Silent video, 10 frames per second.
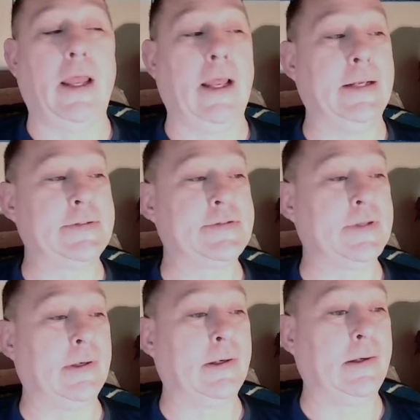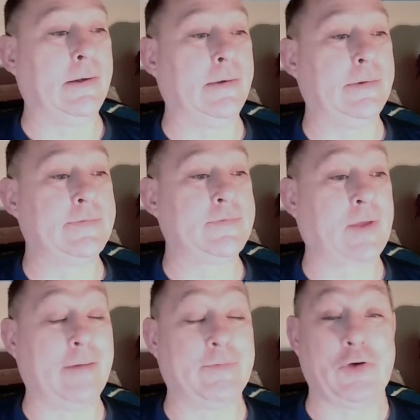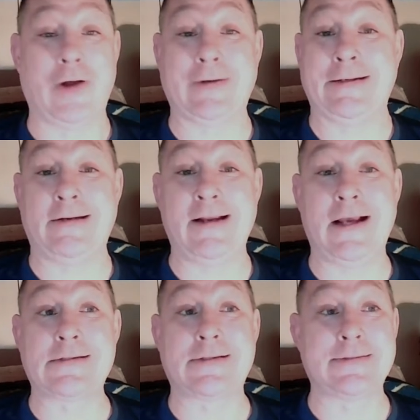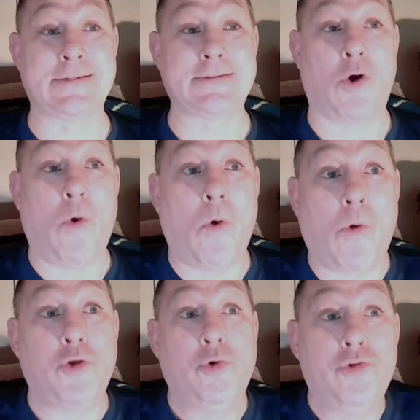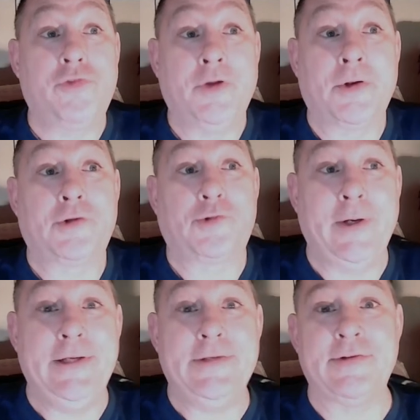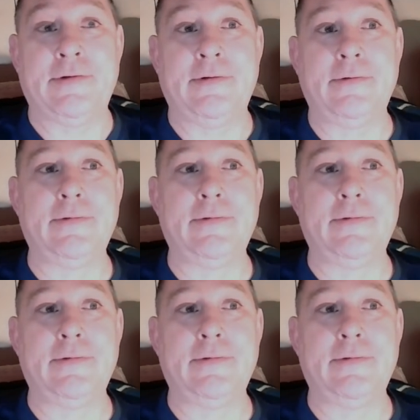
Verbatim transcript: And it's, uh, it's kind of a daunting task because it's a whole huge field of trees and